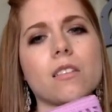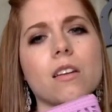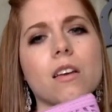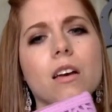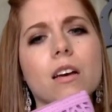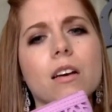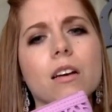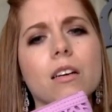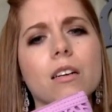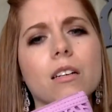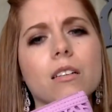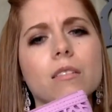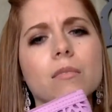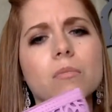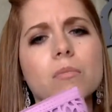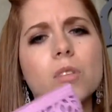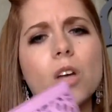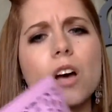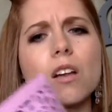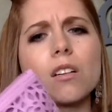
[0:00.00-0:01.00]

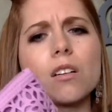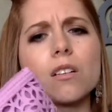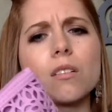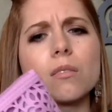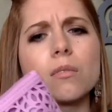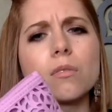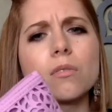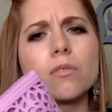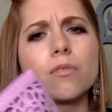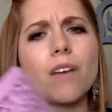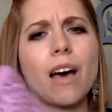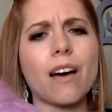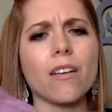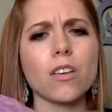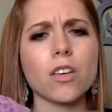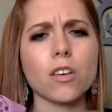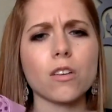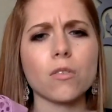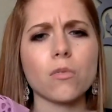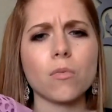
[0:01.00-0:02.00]
$88
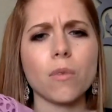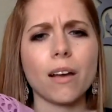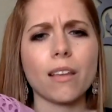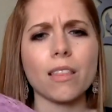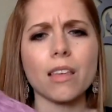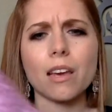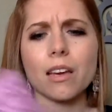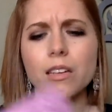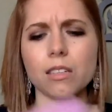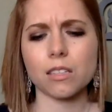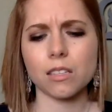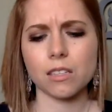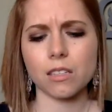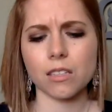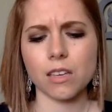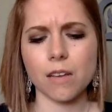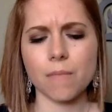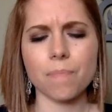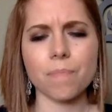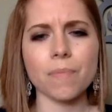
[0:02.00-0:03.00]
value, I think it
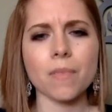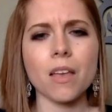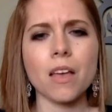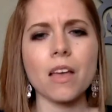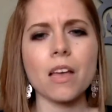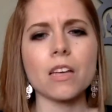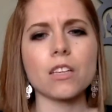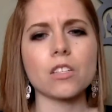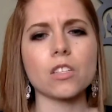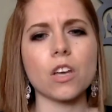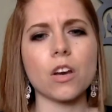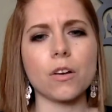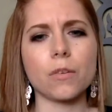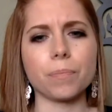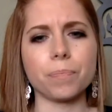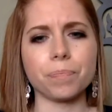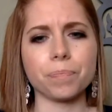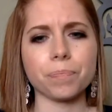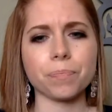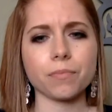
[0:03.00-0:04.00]
said. So
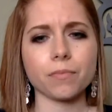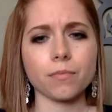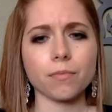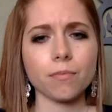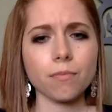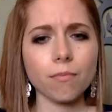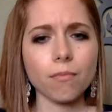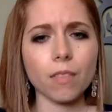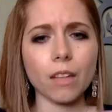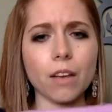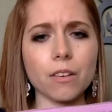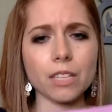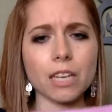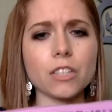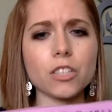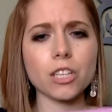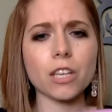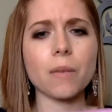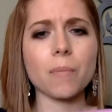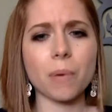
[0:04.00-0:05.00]
I was
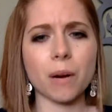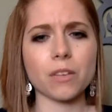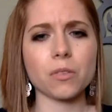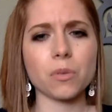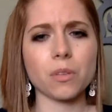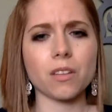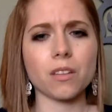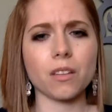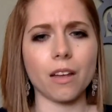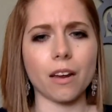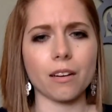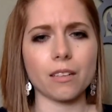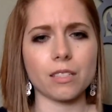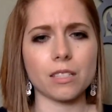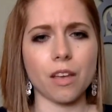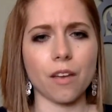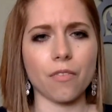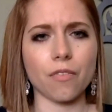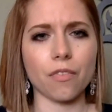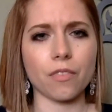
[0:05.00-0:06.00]
actually impressed with a lot of
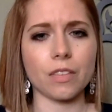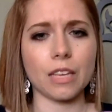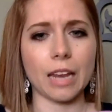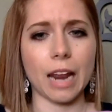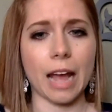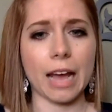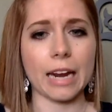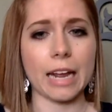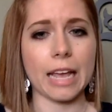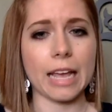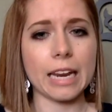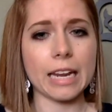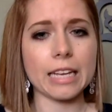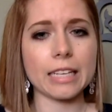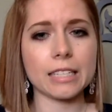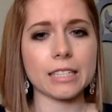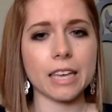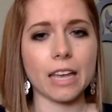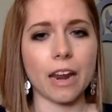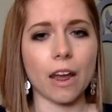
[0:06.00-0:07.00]
stuff it had in
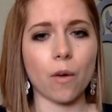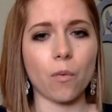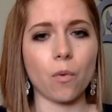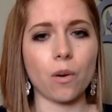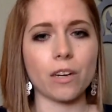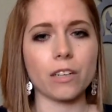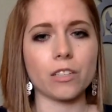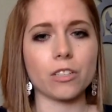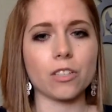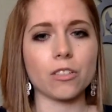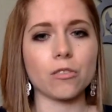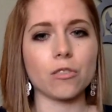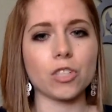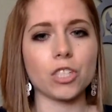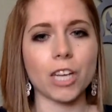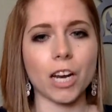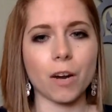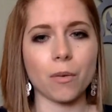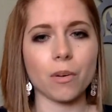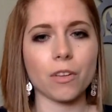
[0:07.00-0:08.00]
it, and I wanted to
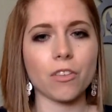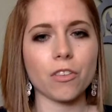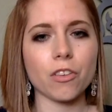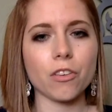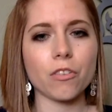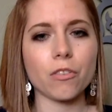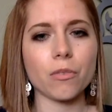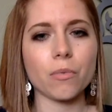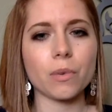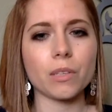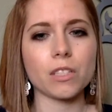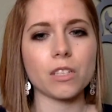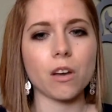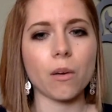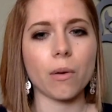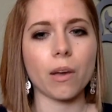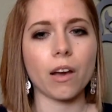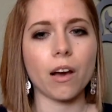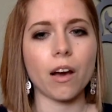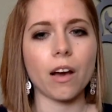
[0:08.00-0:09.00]
share with you what's
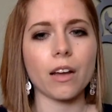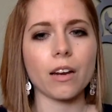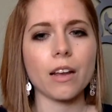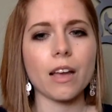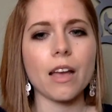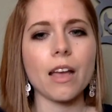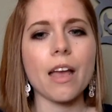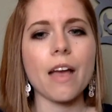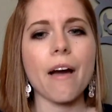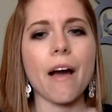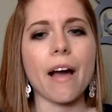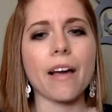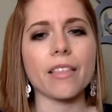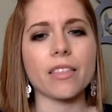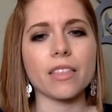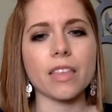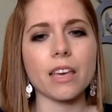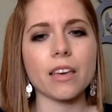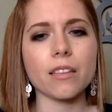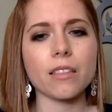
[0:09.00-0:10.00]
going on. I
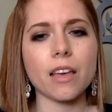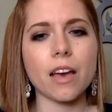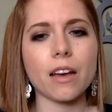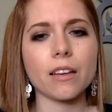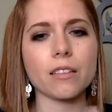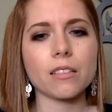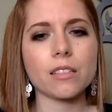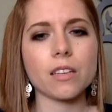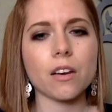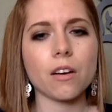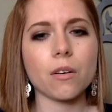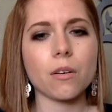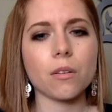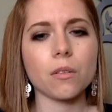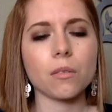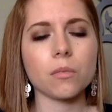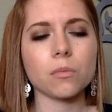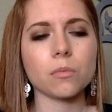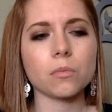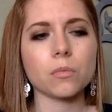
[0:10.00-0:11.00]
think that
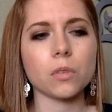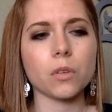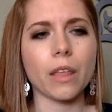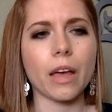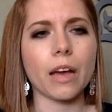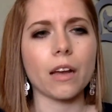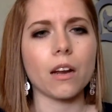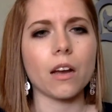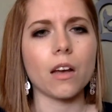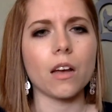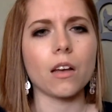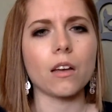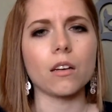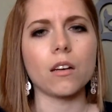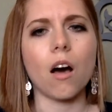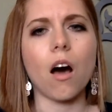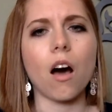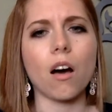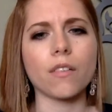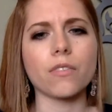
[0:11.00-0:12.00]
sale, or that
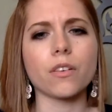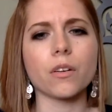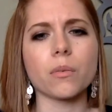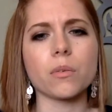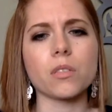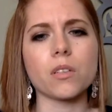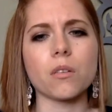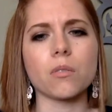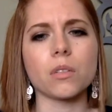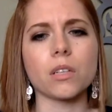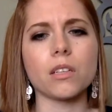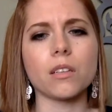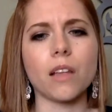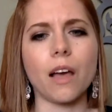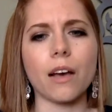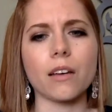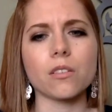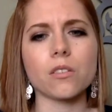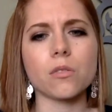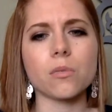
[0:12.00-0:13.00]
offer was only
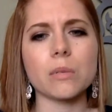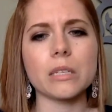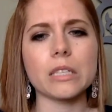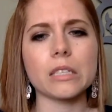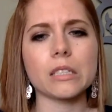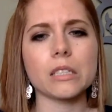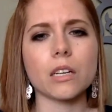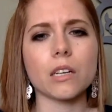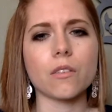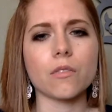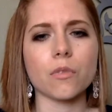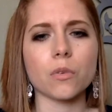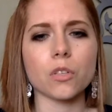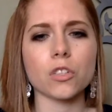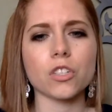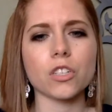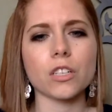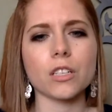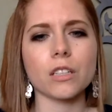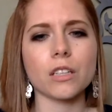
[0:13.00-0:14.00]
last week,
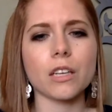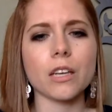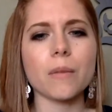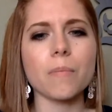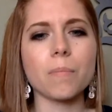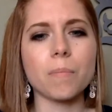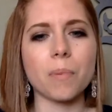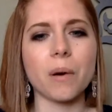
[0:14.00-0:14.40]
unfortunately,